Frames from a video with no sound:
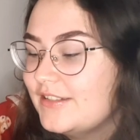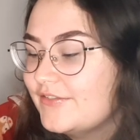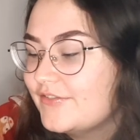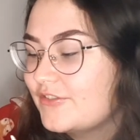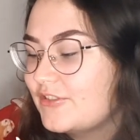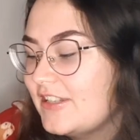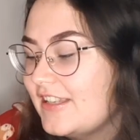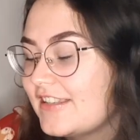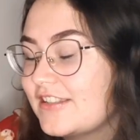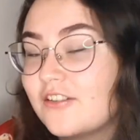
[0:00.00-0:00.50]

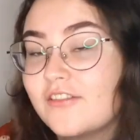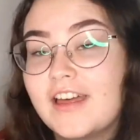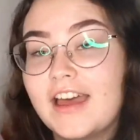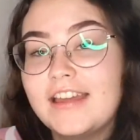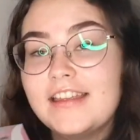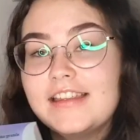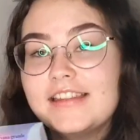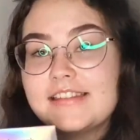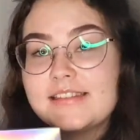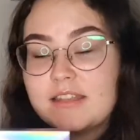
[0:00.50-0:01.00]
free. So
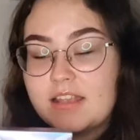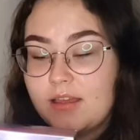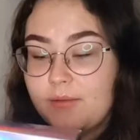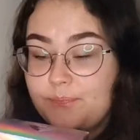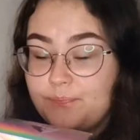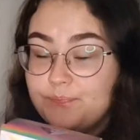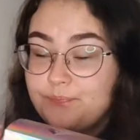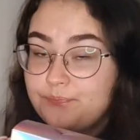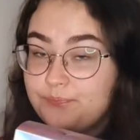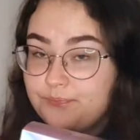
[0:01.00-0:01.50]
that is
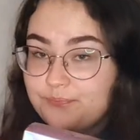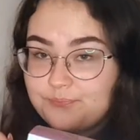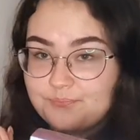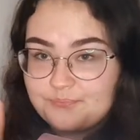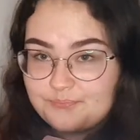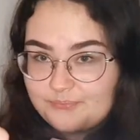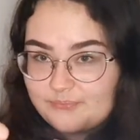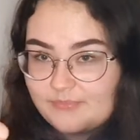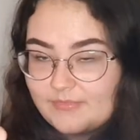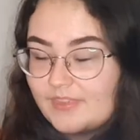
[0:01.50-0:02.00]

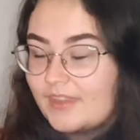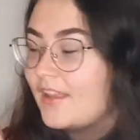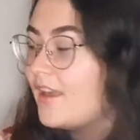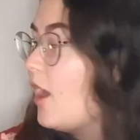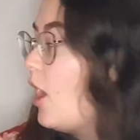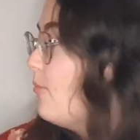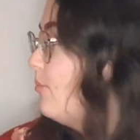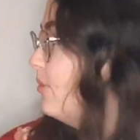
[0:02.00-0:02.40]
a